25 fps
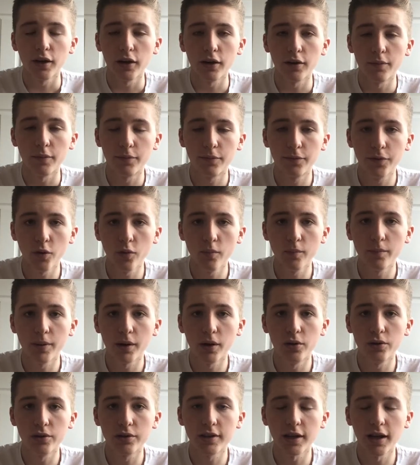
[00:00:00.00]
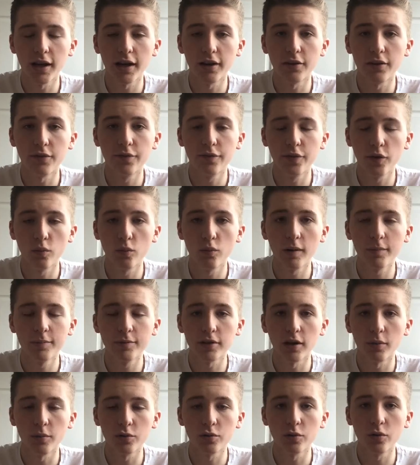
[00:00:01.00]
a film poster and a film
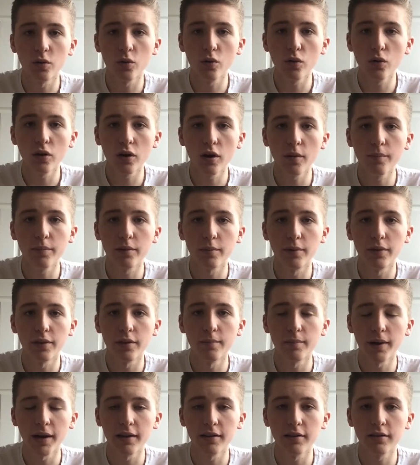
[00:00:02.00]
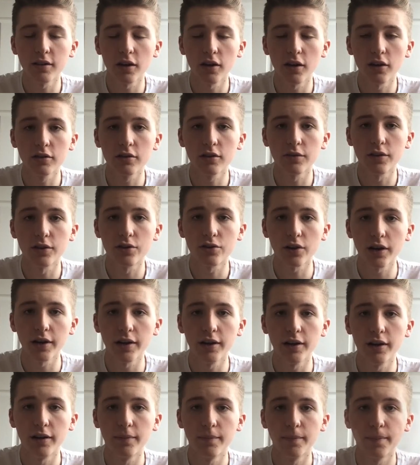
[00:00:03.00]
website which would all complement the main task of the
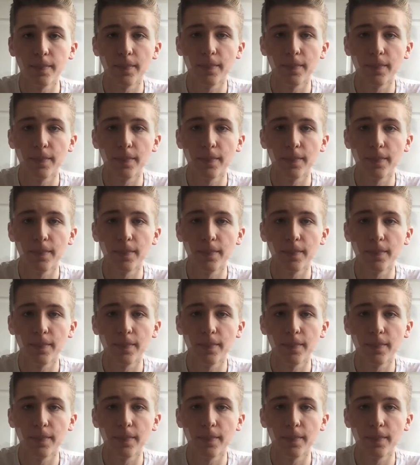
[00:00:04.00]
trailer.